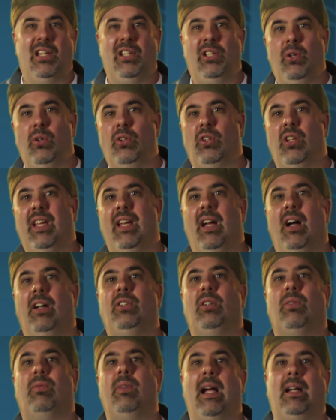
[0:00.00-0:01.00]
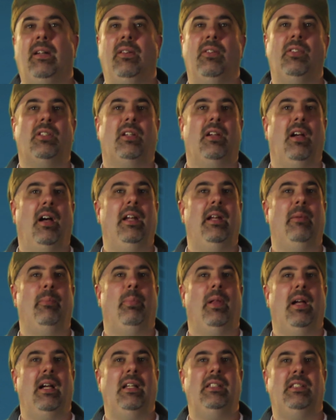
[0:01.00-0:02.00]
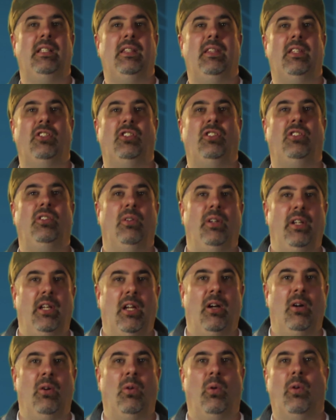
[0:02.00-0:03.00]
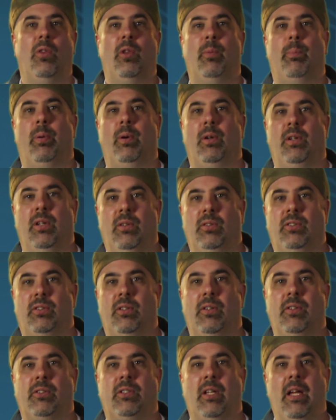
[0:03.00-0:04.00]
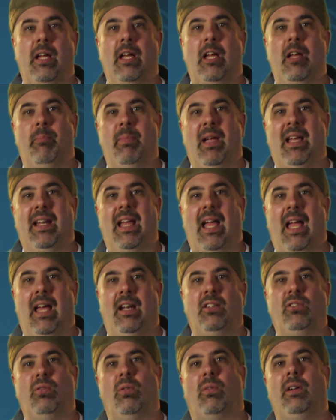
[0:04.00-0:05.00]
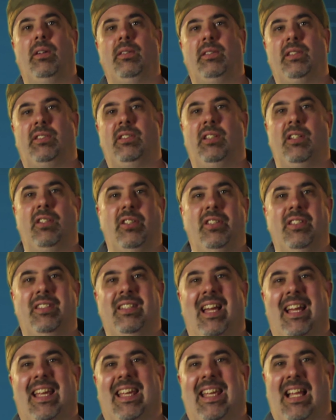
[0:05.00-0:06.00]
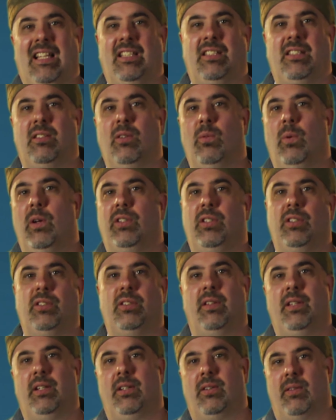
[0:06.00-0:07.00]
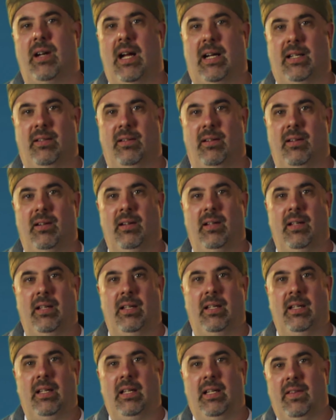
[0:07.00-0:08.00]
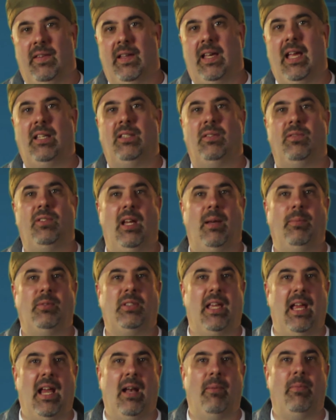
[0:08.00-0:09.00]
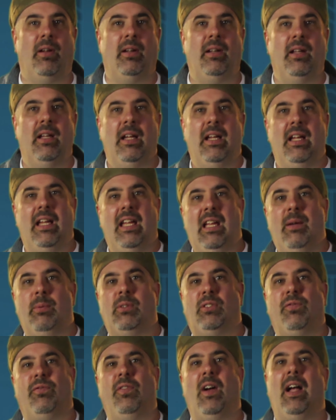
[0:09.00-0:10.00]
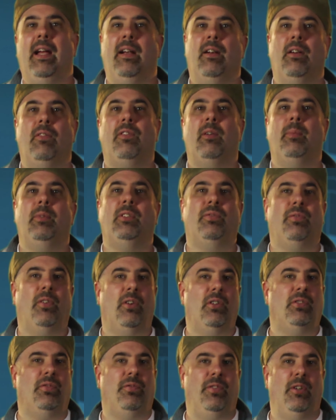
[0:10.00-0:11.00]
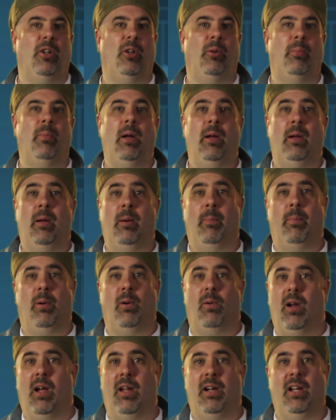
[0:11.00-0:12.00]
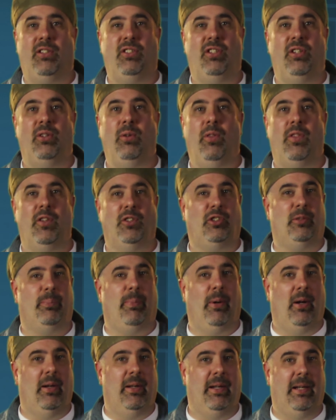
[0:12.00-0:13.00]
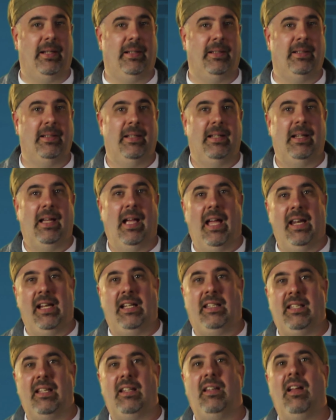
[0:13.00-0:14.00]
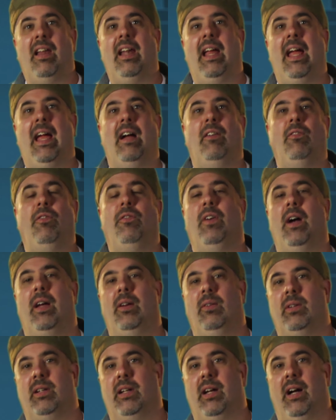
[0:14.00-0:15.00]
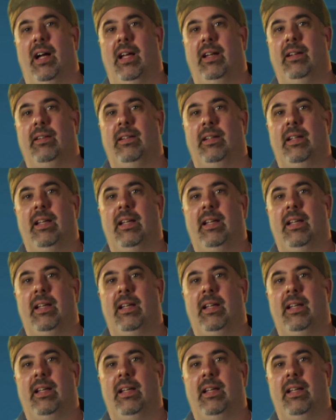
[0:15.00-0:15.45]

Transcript: Usually, a director's cut implies that the studio or the producers made editorial decisions against the wishes of the director. In the case of James Cameron, he was fired from his first film, Piranha 2: The Spawning, and he did not have final cut.